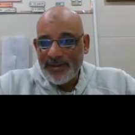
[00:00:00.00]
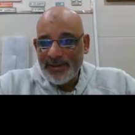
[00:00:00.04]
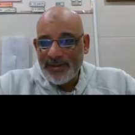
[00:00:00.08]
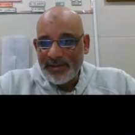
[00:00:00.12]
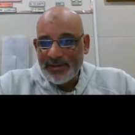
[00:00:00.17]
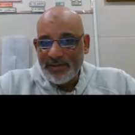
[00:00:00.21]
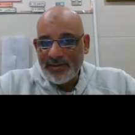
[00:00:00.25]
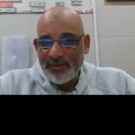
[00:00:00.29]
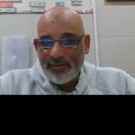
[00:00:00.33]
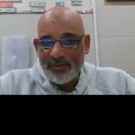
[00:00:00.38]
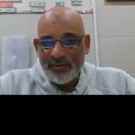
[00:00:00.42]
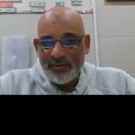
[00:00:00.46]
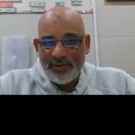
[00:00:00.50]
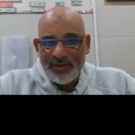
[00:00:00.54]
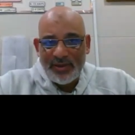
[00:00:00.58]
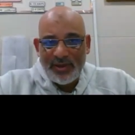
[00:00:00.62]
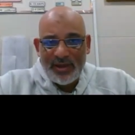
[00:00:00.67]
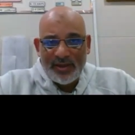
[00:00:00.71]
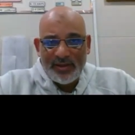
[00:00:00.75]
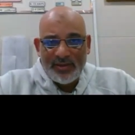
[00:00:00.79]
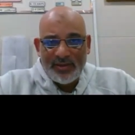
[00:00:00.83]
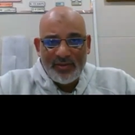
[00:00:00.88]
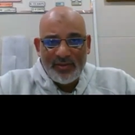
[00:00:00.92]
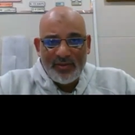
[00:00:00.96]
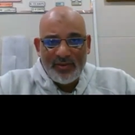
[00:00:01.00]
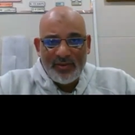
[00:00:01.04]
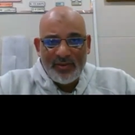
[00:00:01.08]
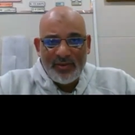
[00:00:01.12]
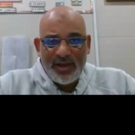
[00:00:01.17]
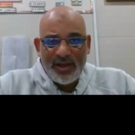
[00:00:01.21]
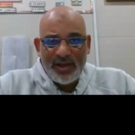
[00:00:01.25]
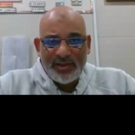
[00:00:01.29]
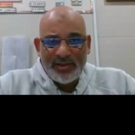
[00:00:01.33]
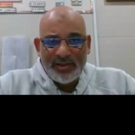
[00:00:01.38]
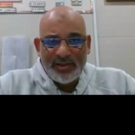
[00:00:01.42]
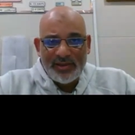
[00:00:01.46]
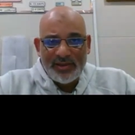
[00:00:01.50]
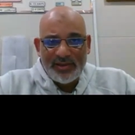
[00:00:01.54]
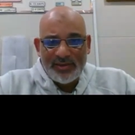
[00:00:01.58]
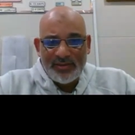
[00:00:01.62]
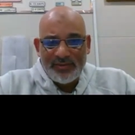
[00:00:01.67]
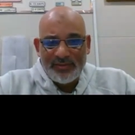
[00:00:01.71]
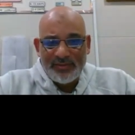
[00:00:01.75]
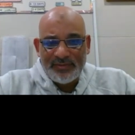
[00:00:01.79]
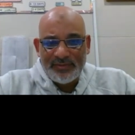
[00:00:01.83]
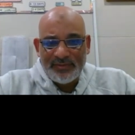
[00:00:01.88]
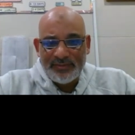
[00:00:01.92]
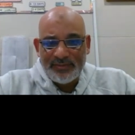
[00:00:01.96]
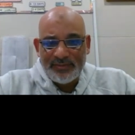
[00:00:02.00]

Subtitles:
Yes, who would like to go next?